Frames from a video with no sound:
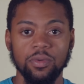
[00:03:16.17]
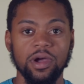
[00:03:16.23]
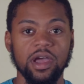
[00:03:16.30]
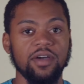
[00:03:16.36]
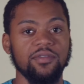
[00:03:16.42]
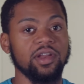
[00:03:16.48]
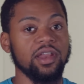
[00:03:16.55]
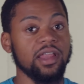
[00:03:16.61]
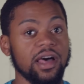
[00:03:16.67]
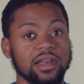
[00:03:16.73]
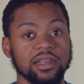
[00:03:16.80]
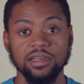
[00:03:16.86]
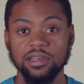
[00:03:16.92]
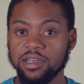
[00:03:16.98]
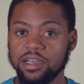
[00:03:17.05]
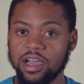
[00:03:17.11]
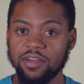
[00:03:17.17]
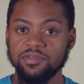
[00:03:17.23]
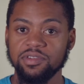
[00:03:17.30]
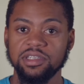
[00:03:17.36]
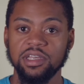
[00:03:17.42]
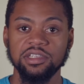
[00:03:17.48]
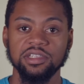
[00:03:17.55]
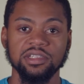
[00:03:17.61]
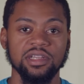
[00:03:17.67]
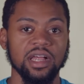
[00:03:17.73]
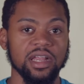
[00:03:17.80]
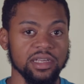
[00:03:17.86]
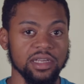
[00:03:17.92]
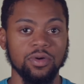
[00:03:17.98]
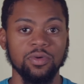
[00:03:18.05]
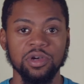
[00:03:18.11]
We're having a lot of good conversations, a lot
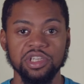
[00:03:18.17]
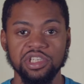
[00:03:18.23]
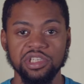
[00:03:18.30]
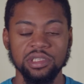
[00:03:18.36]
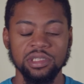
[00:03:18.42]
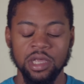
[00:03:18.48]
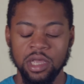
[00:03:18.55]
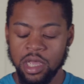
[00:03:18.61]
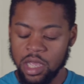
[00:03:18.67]
of good questions.